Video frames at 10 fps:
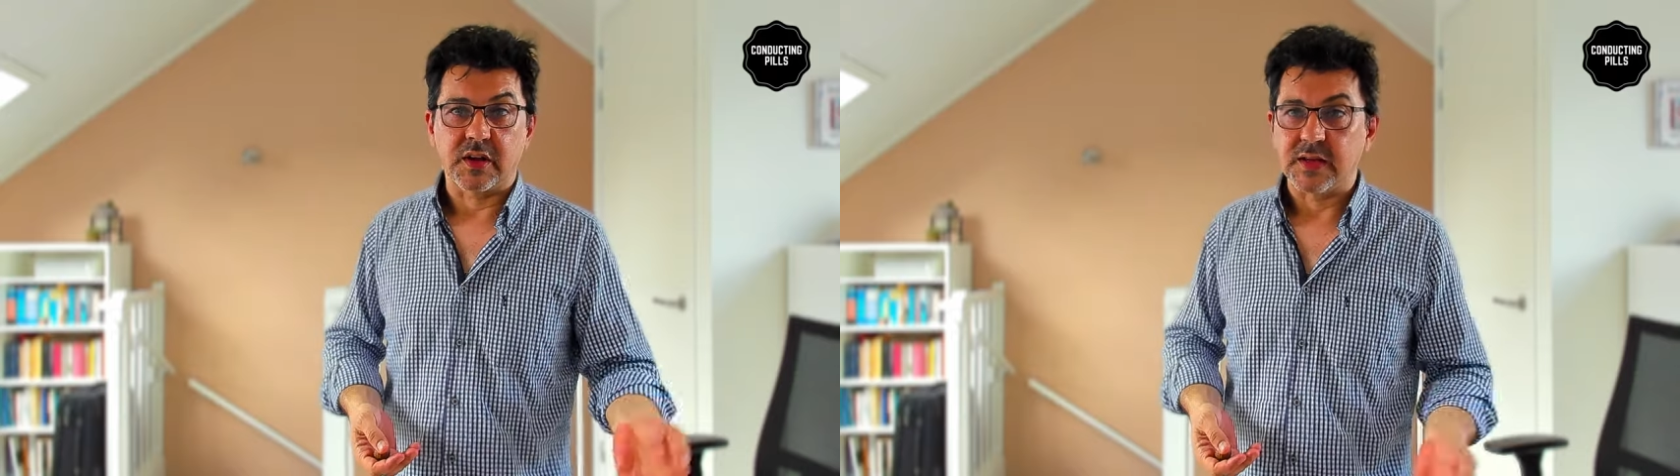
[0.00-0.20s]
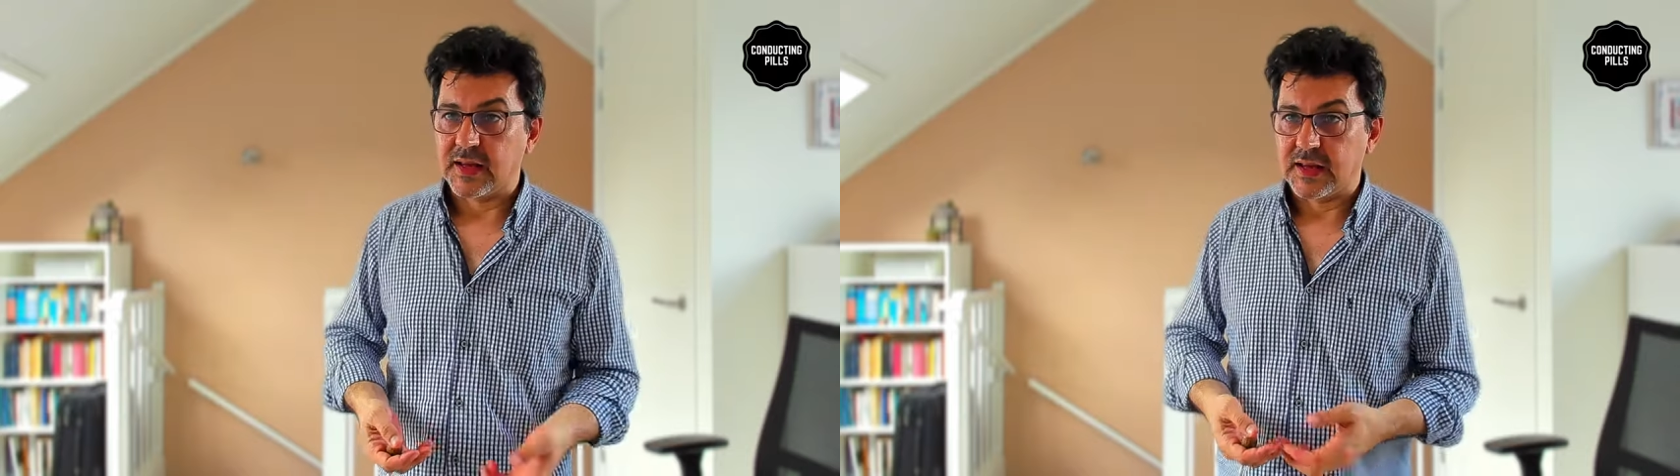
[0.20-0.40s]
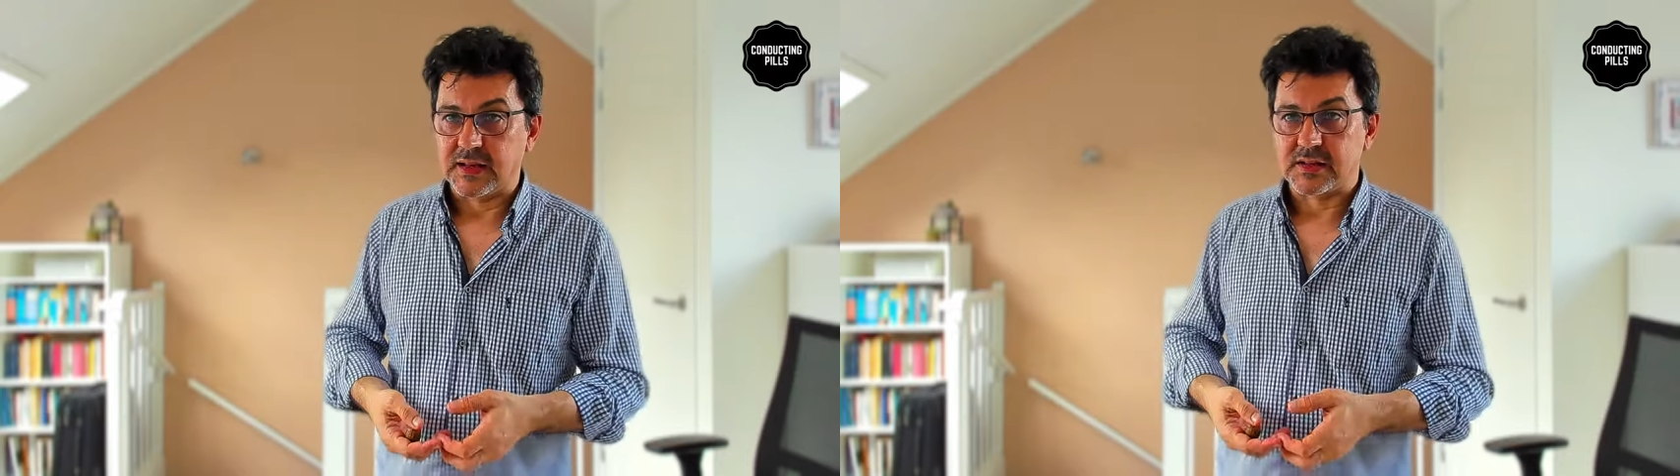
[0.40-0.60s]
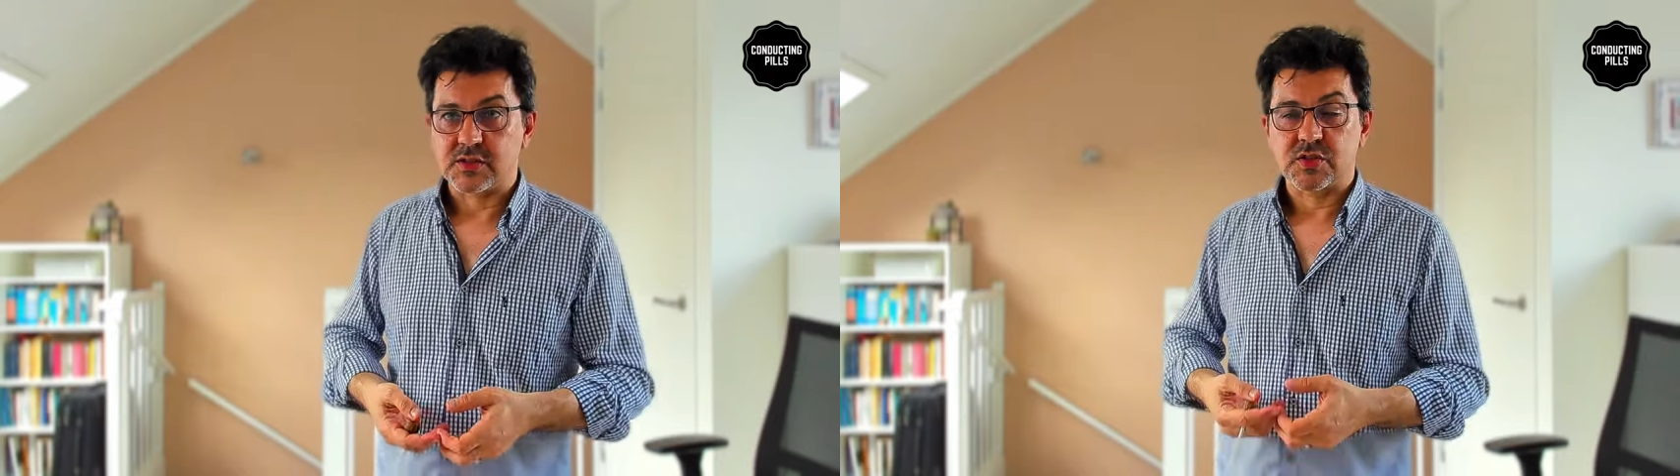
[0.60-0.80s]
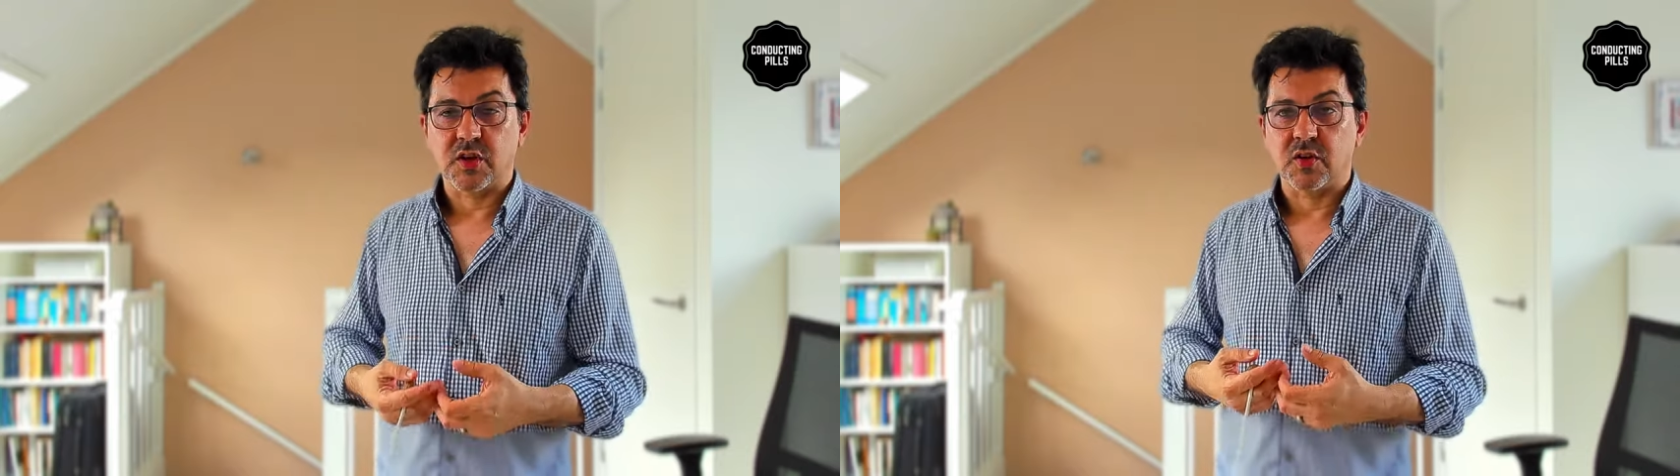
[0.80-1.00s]
in 8,
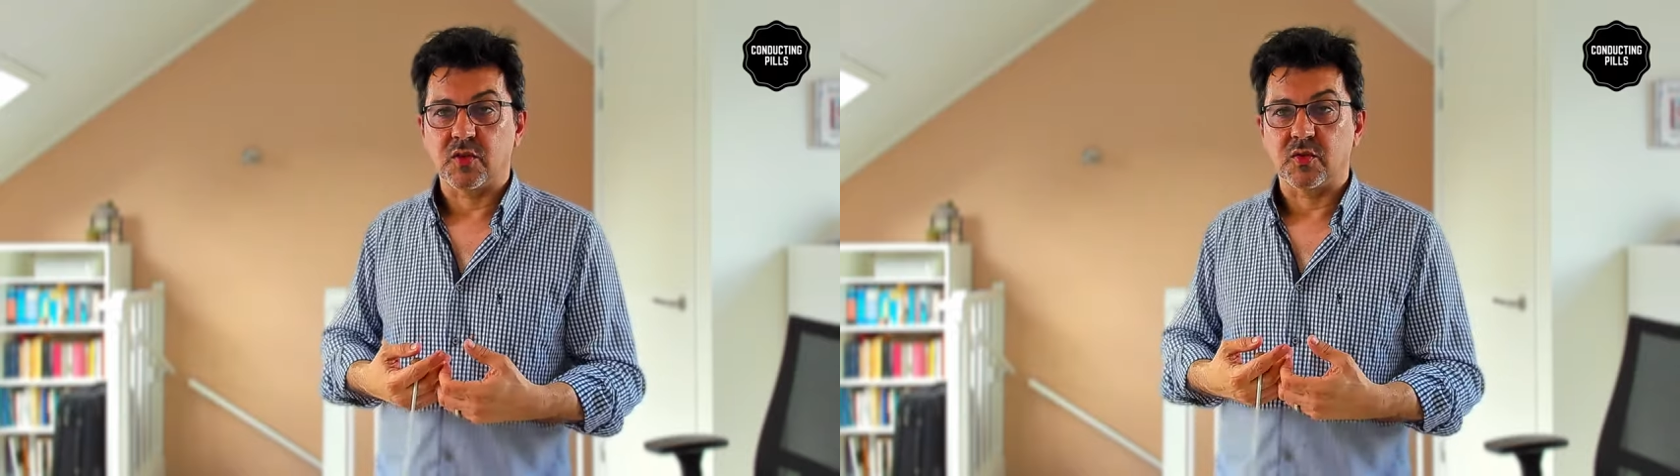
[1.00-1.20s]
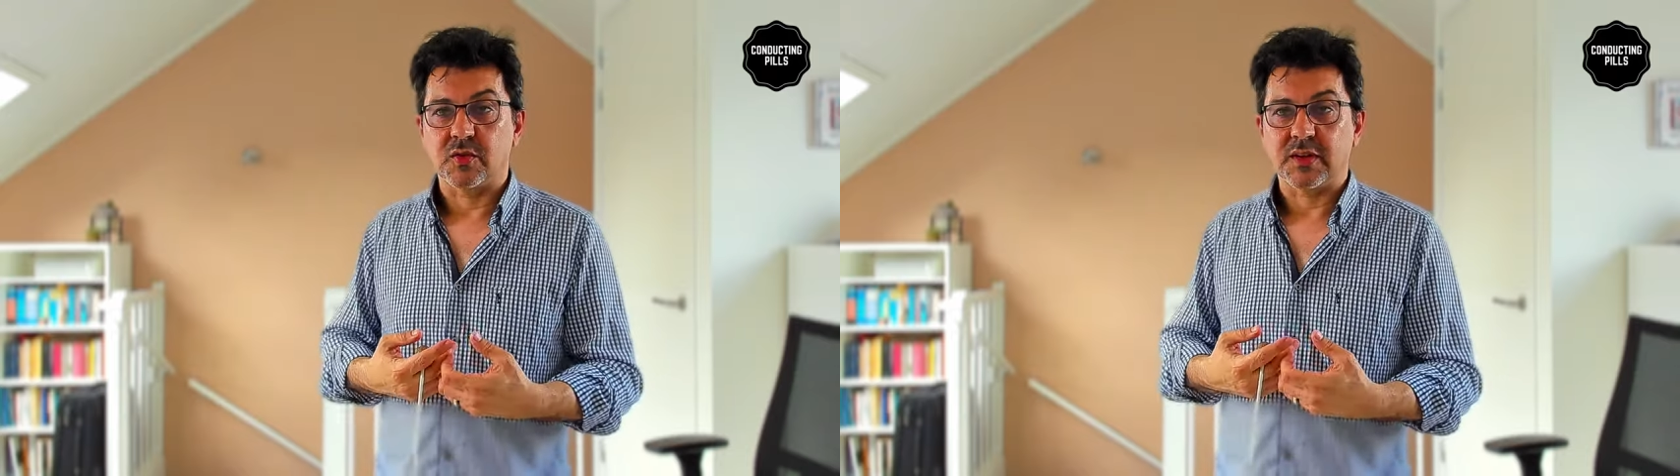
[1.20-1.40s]
so